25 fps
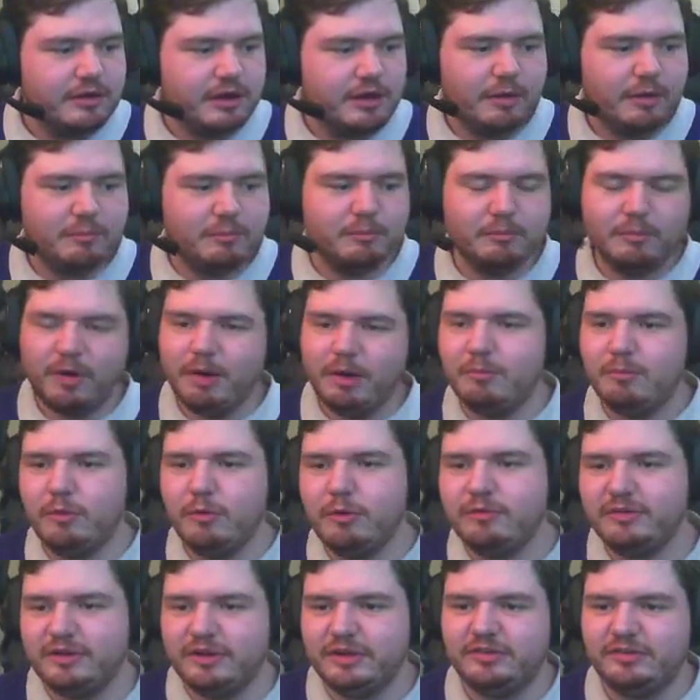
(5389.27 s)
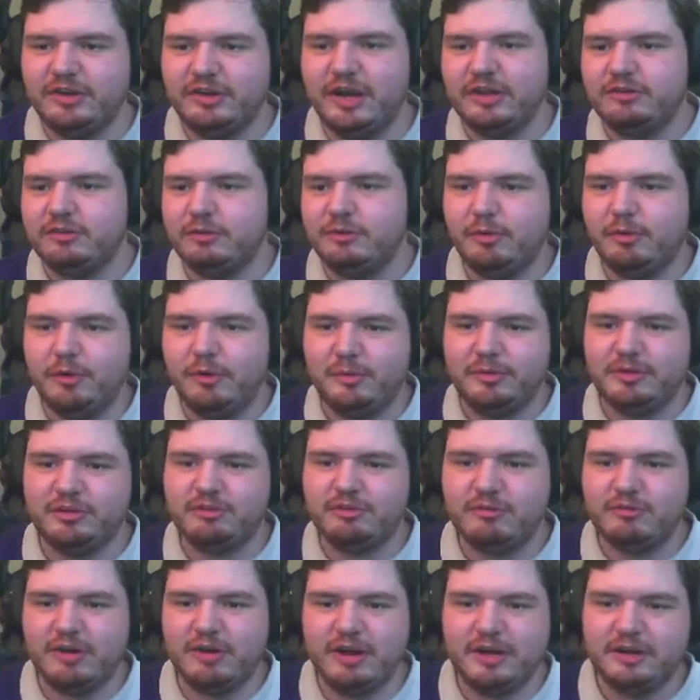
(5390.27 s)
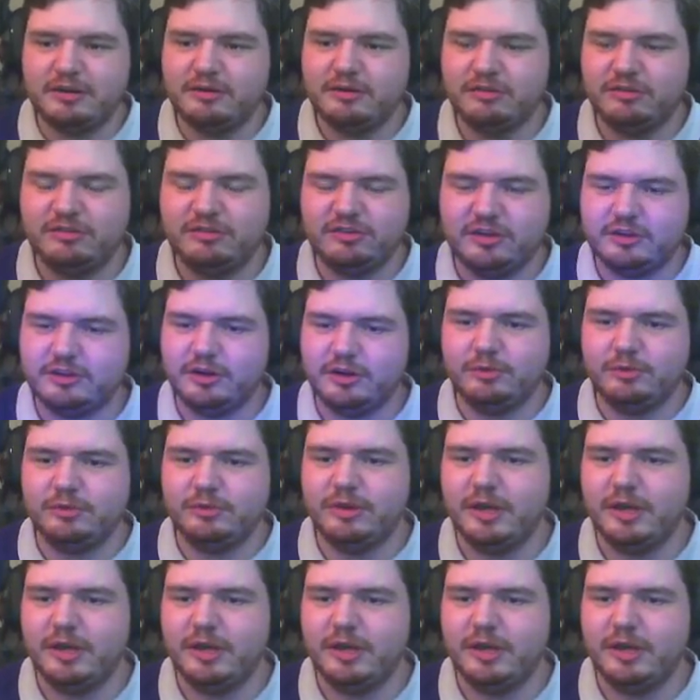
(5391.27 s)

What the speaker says: I'm moving the chat to the bottom of the screen because I don't